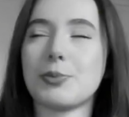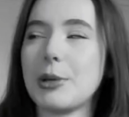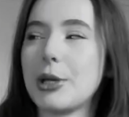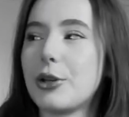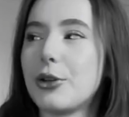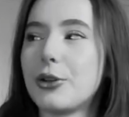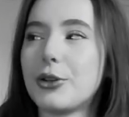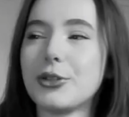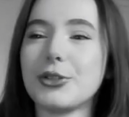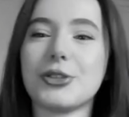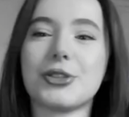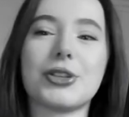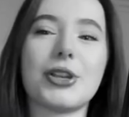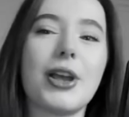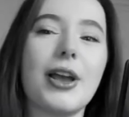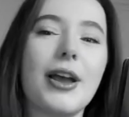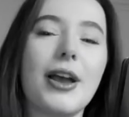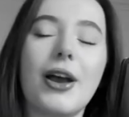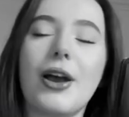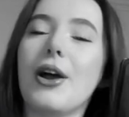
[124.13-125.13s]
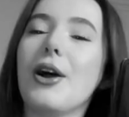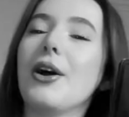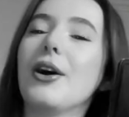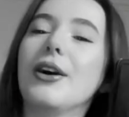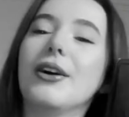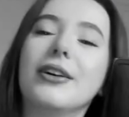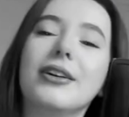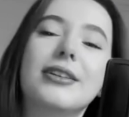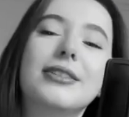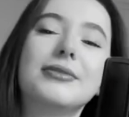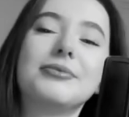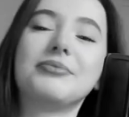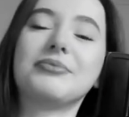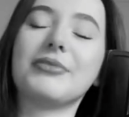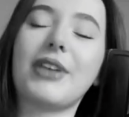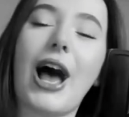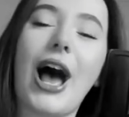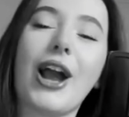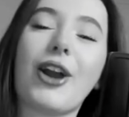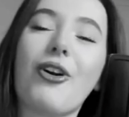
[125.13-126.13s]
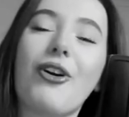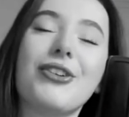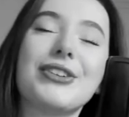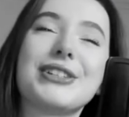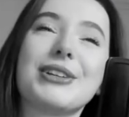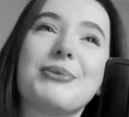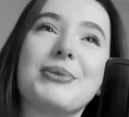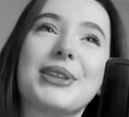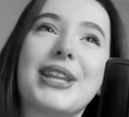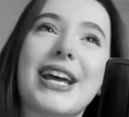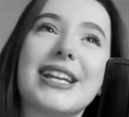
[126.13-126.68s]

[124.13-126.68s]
because I can't deal with that